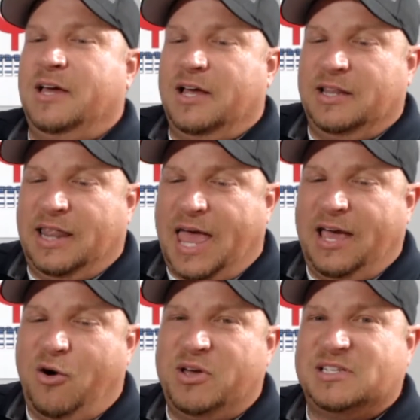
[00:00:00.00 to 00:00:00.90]

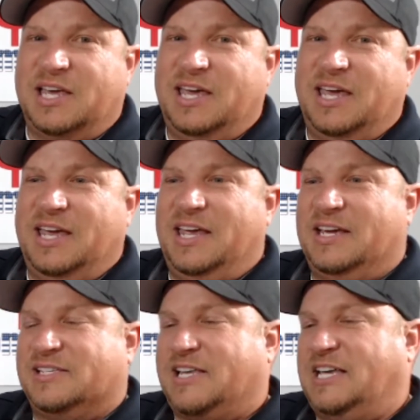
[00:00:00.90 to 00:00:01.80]
Lego it
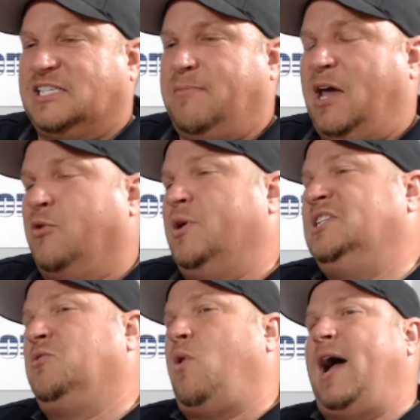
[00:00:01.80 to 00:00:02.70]
excites the mind. The
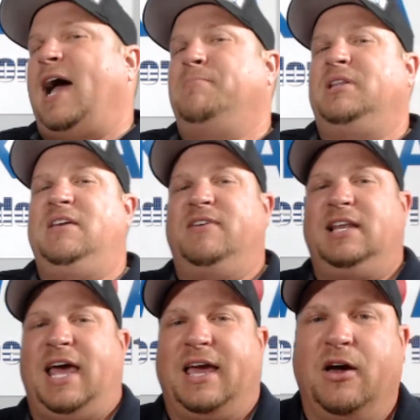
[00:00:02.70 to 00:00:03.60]
reason why I believe in
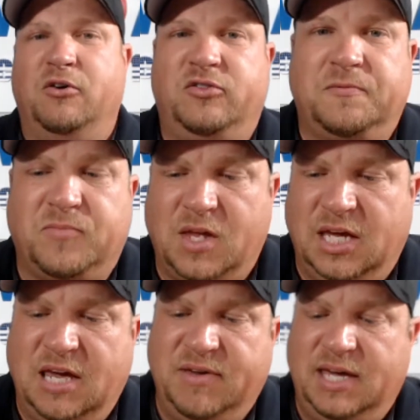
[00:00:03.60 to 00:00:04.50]
Legos and
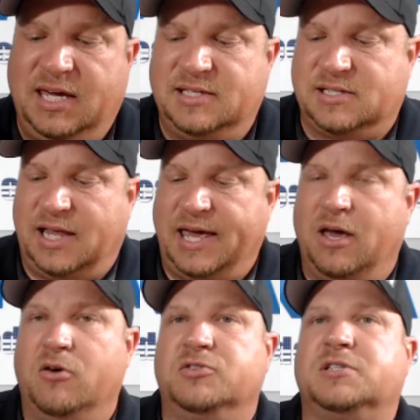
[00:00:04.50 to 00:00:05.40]
giving kids
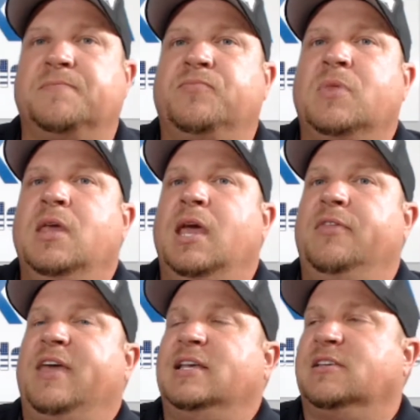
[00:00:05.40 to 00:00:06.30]
Legos
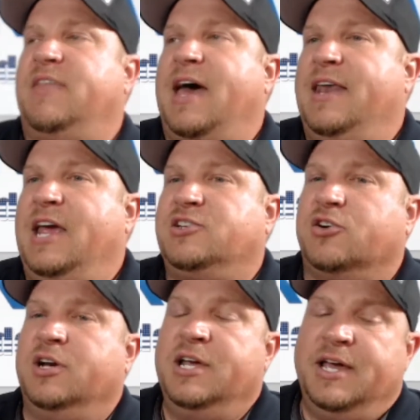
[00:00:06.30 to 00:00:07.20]
and things of that
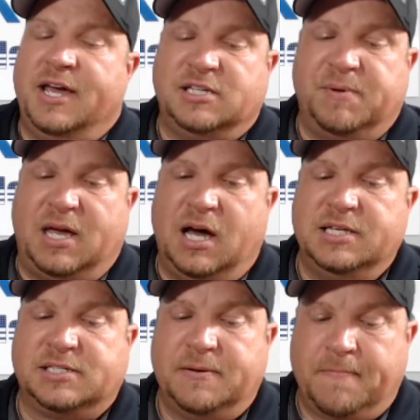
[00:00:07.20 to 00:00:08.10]
nature is
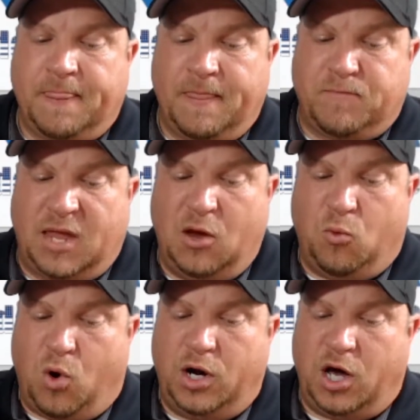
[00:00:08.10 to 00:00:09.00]
because it
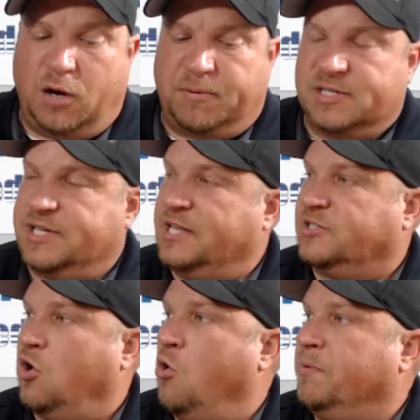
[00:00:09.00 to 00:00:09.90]

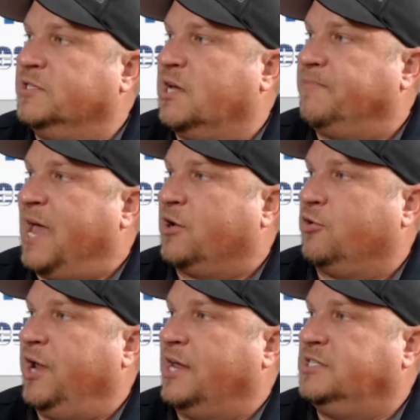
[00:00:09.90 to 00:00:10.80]
100% opens up that
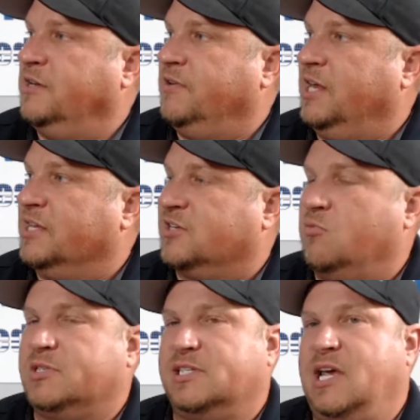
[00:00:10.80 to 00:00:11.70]
creativity. And it's
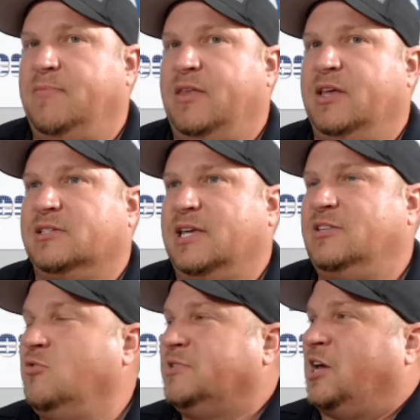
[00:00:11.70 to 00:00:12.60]
almost the same thing
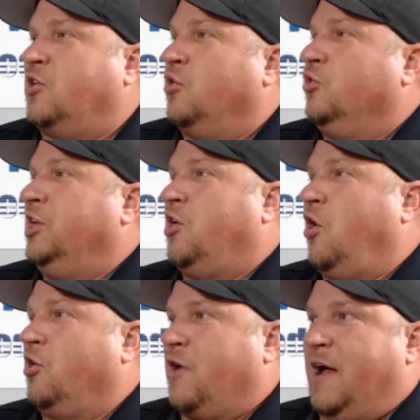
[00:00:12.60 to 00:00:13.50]
it's almost like early
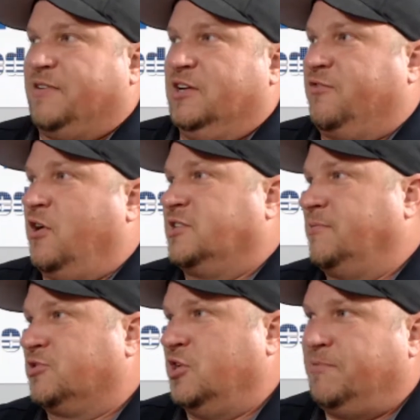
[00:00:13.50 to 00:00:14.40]
car crafting as far as I'm
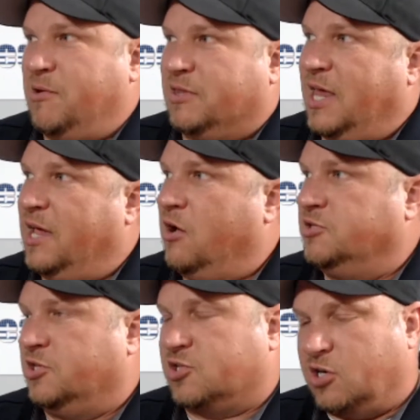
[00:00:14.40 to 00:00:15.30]
concerned. You play with Legos
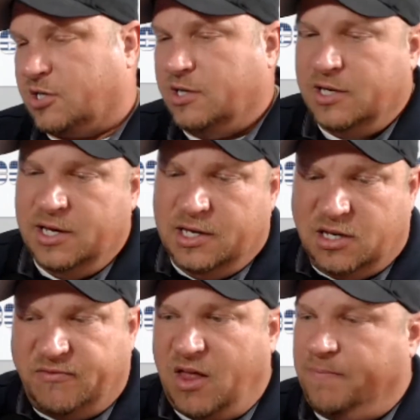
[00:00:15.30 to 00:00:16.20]
and you start to
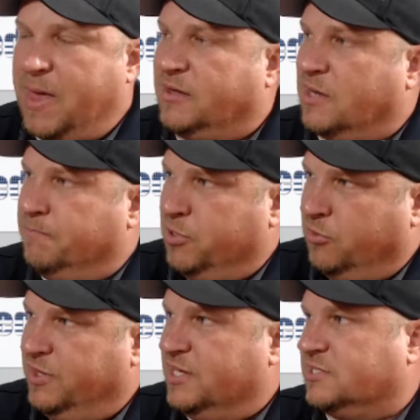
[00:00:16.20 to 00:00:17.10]
develop that,
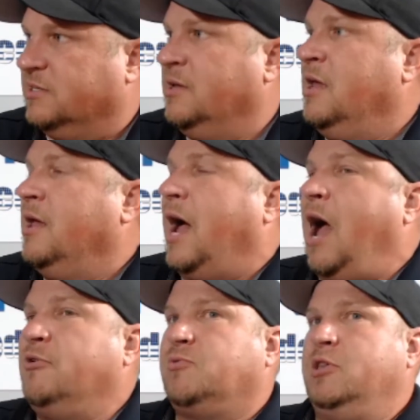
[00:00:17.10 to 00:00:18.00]
build this. And
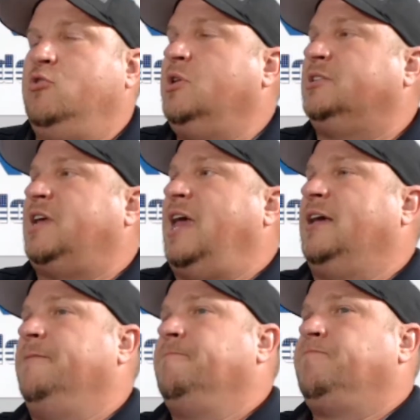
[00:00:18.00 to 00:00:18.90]
you could
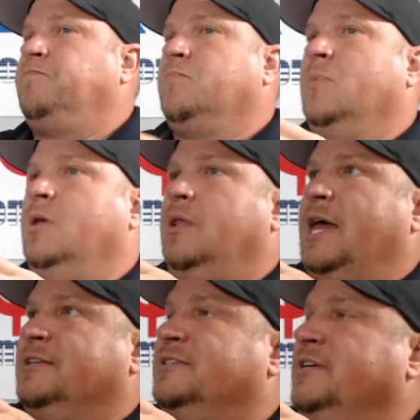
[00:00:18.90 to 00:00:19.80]
take
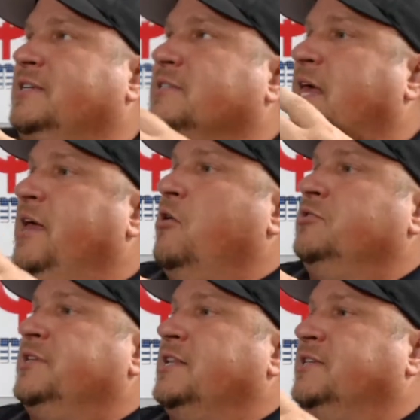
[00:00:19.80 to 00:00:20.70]
like 6 Lego
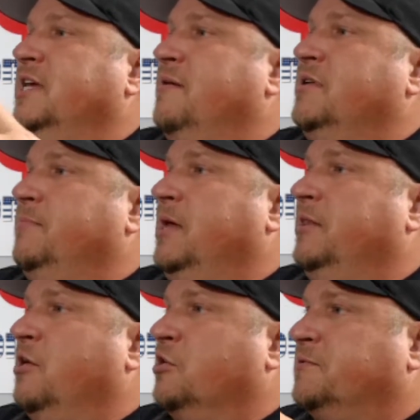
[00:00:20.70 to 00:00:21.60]
sets and give them to me.
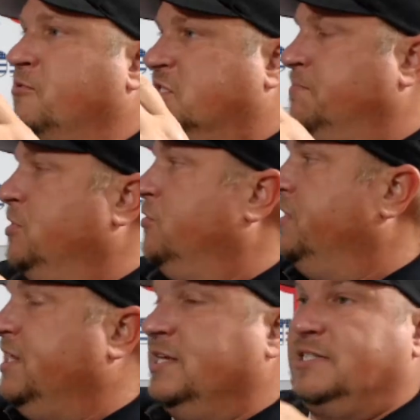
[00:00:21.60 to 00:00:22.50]
They were supposed to build
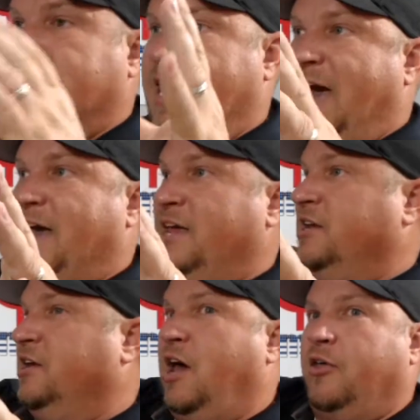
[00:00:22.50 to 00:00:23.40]
this, that, and
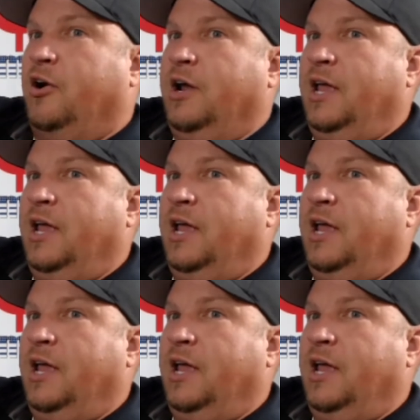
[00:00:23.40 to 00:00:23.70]
another.